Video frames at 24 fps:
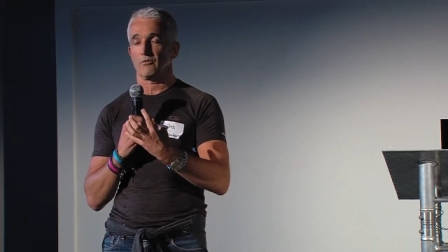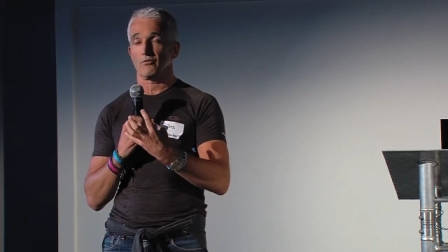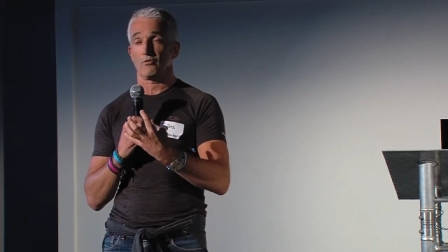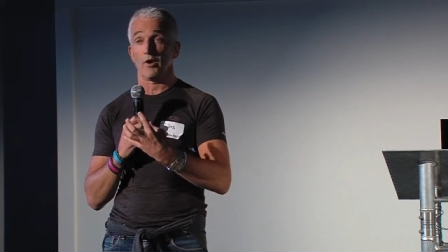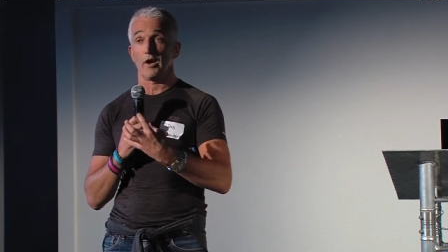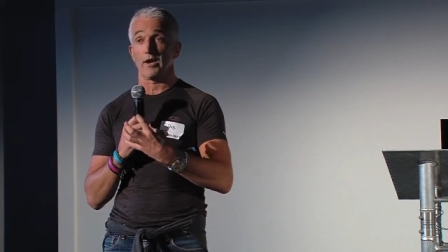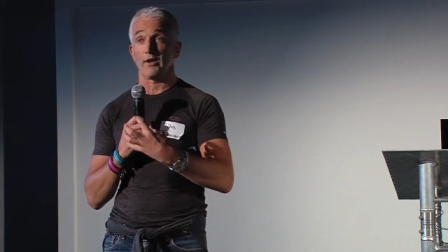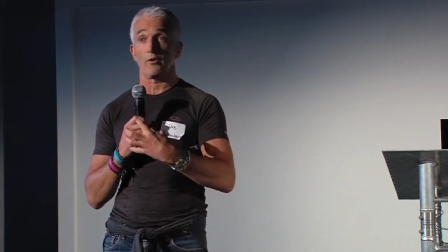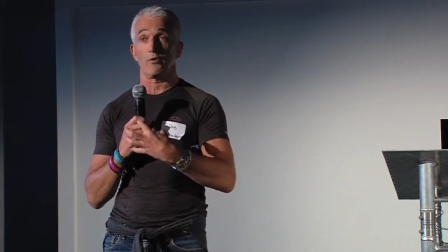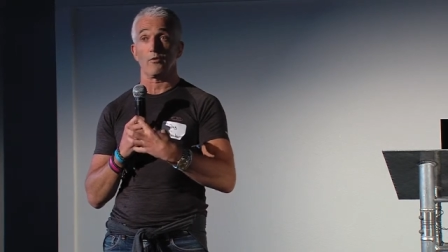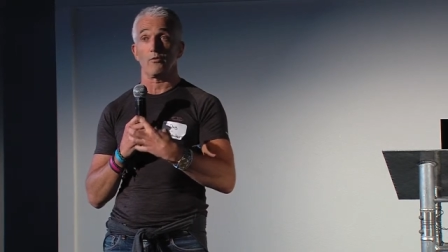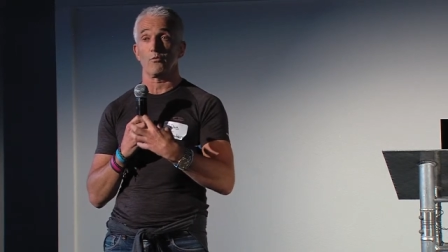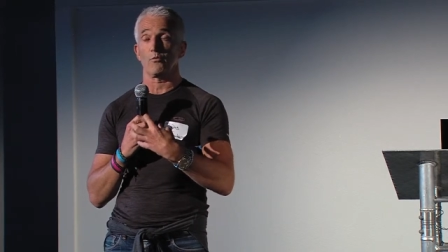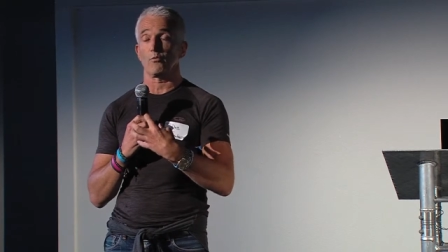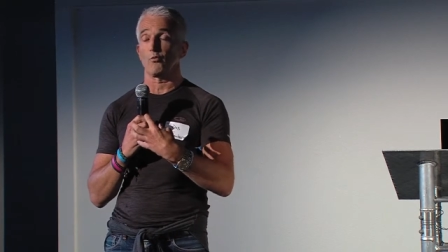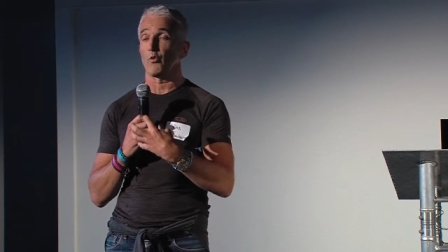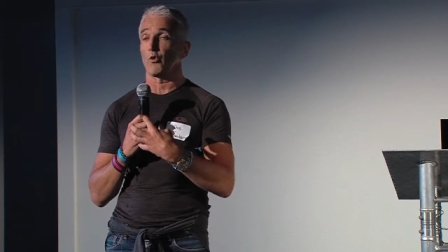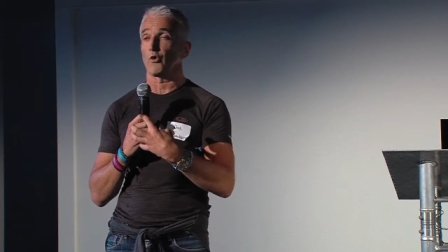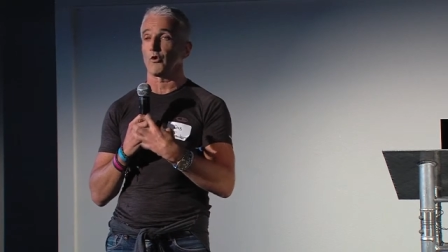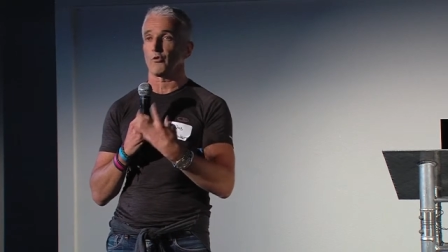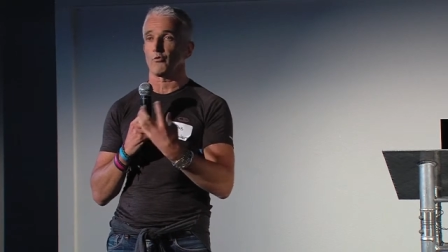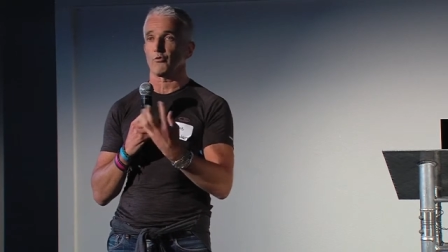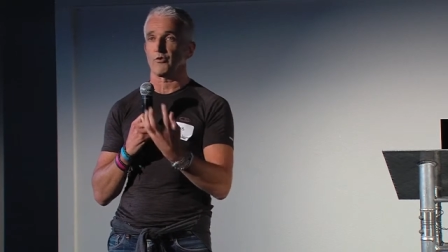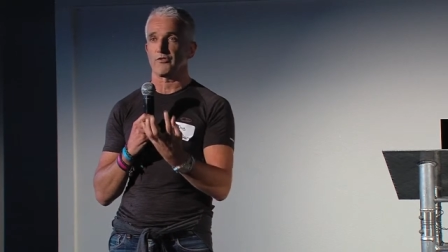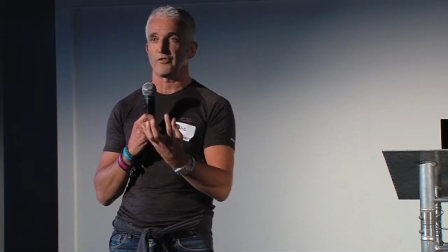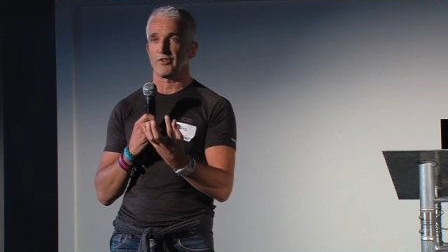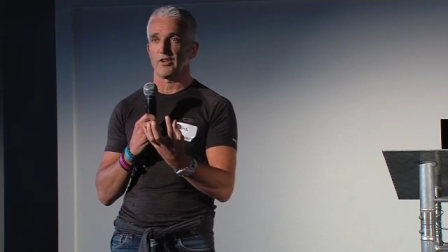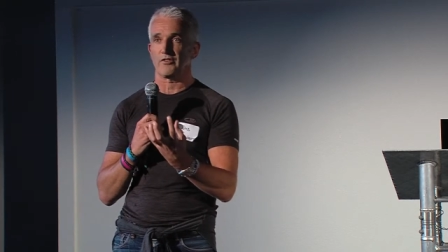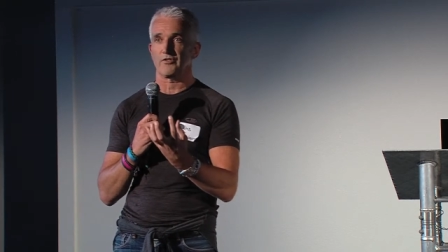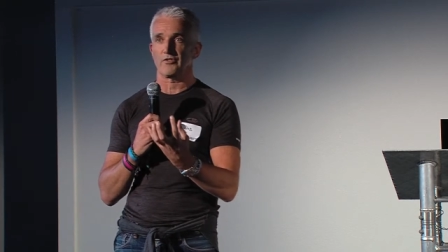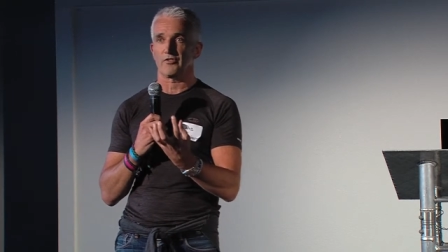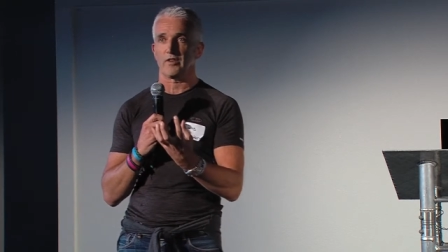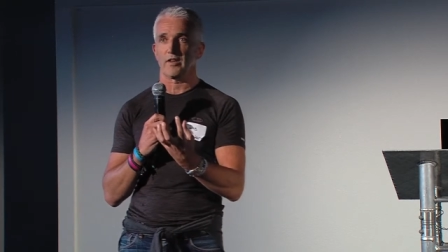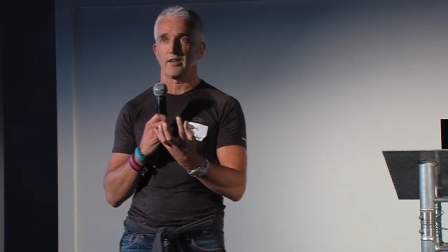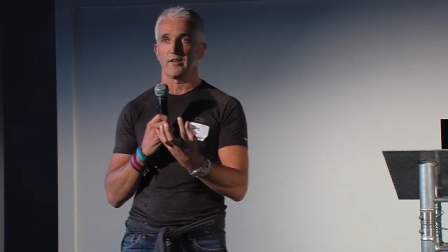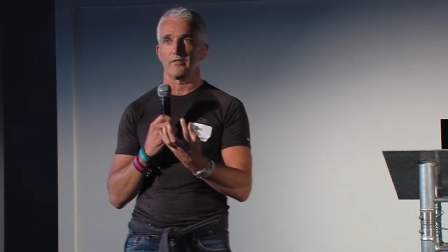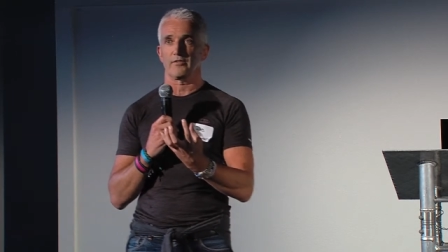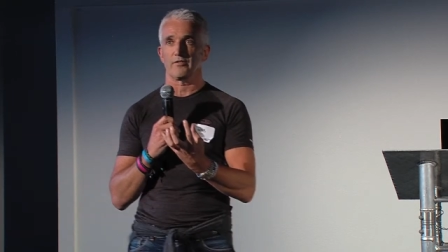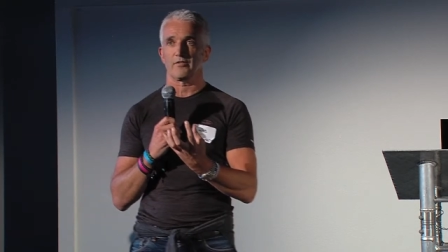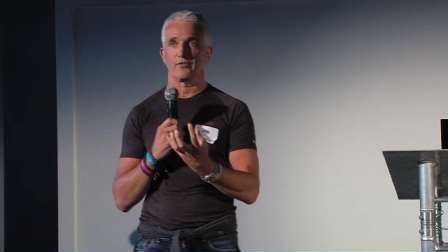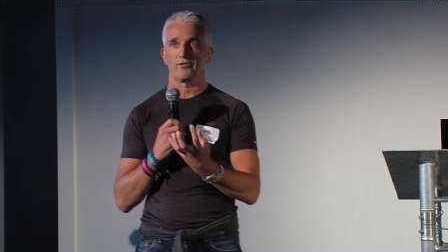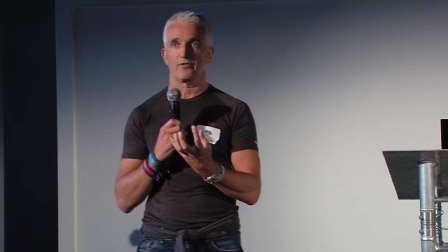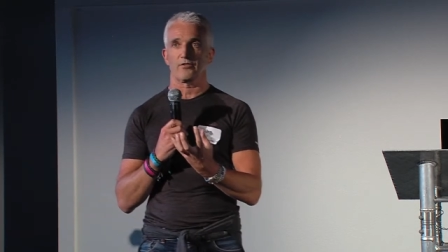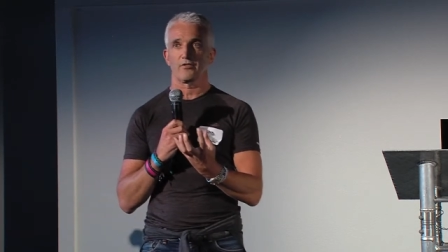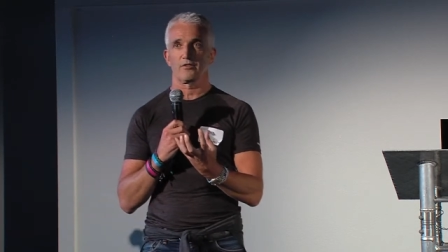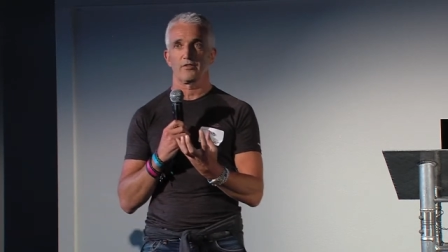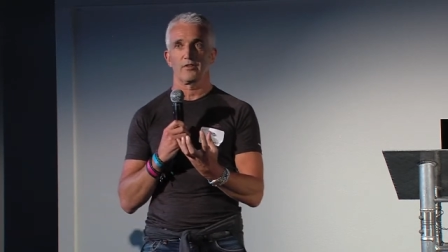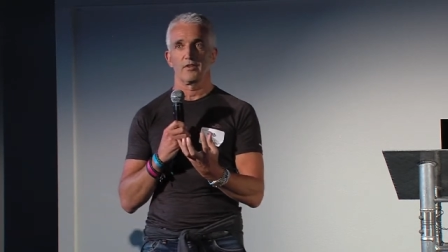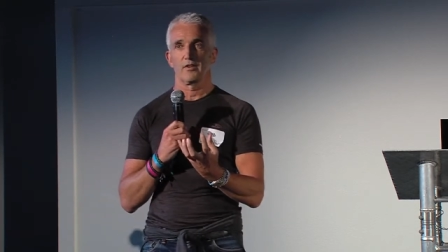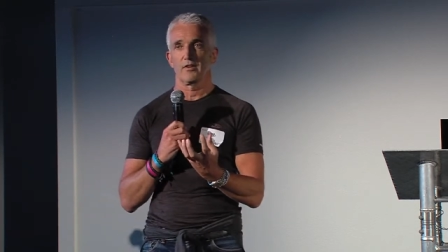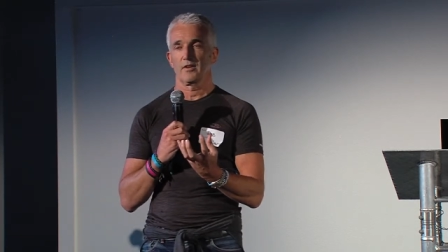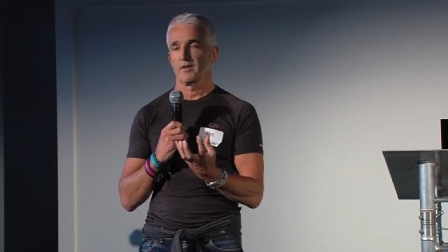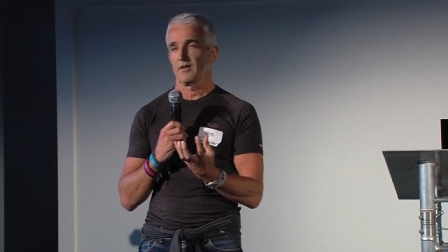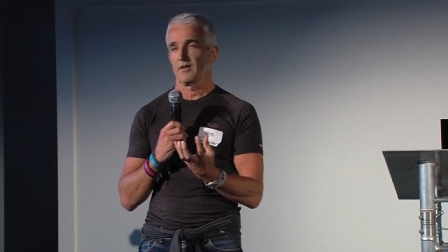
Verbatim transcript: greater water resistance,